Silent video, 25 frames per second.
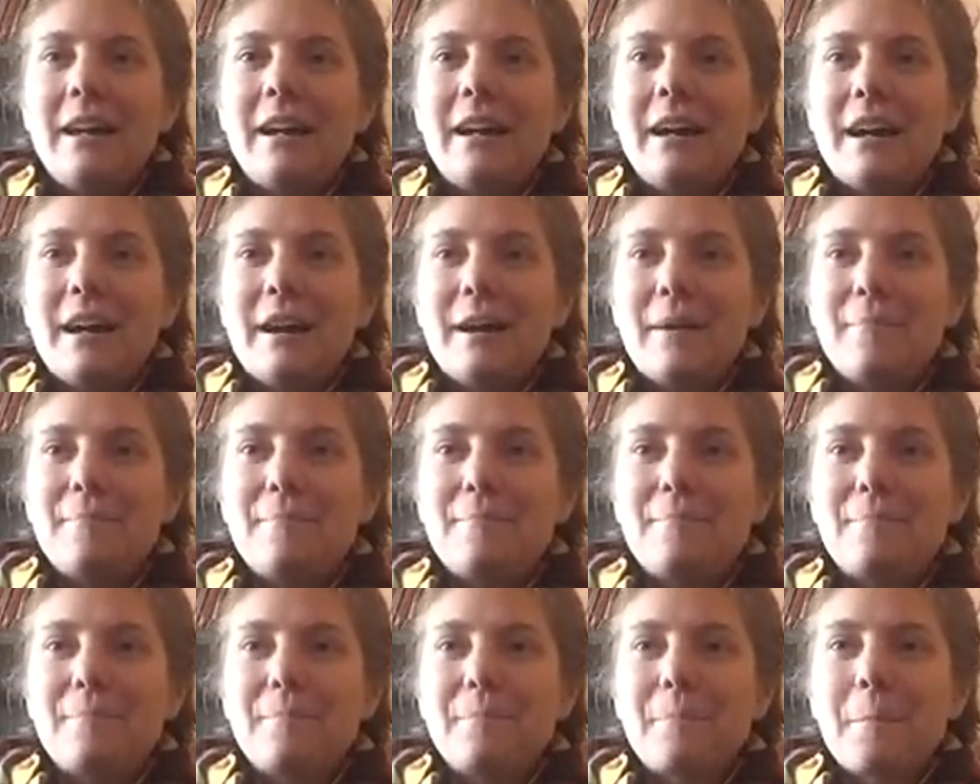
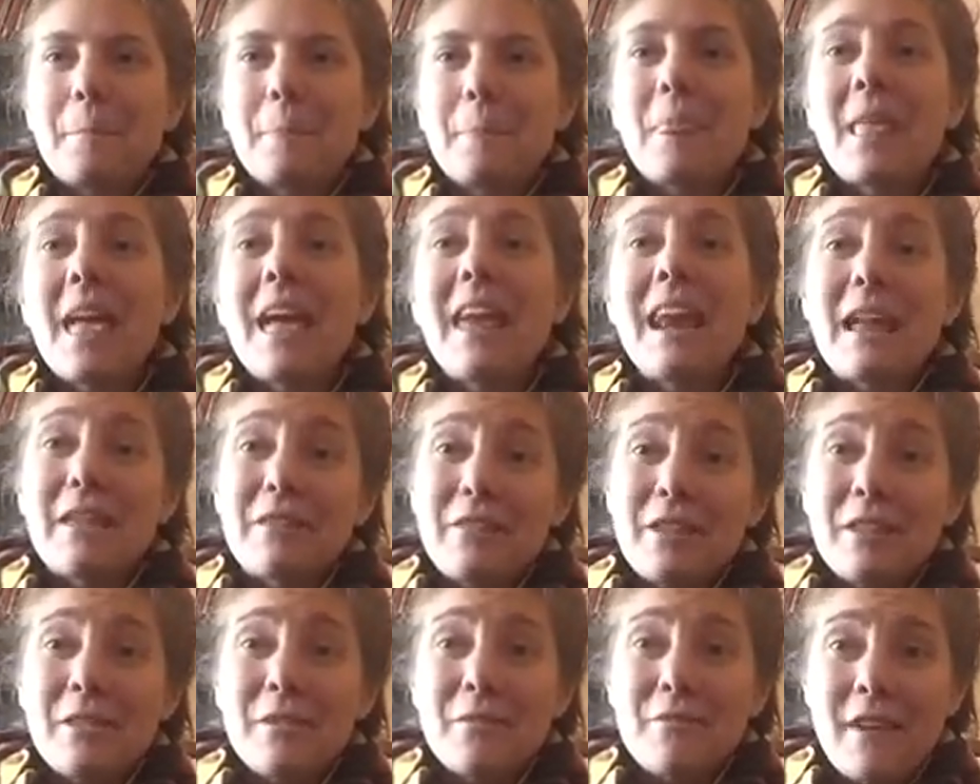And I
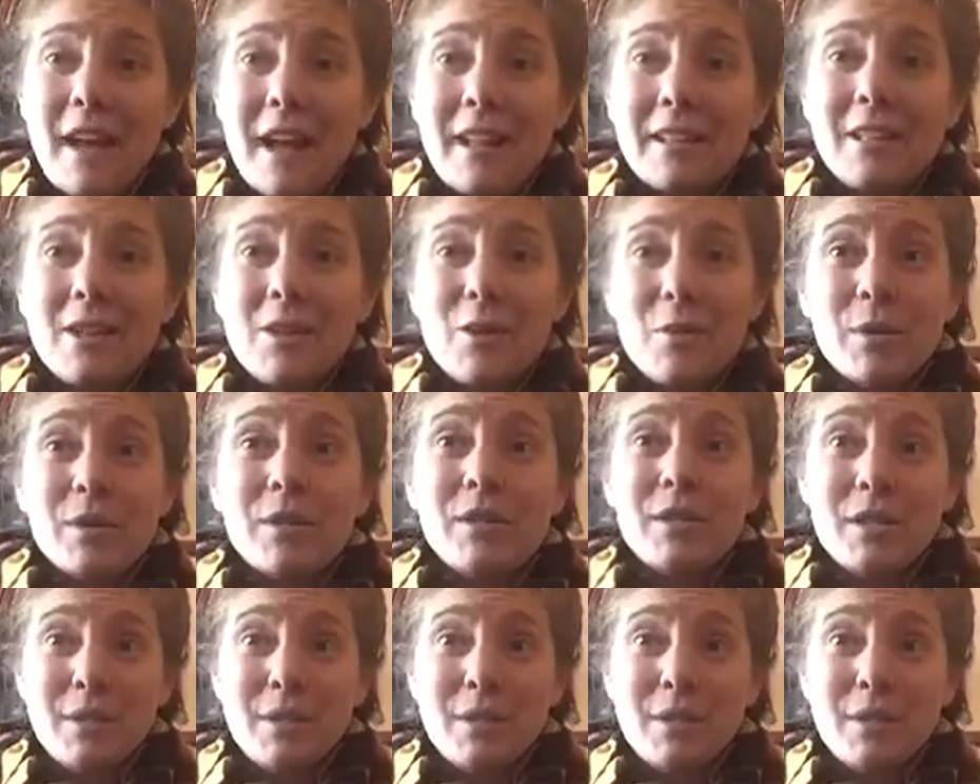think the fact that you can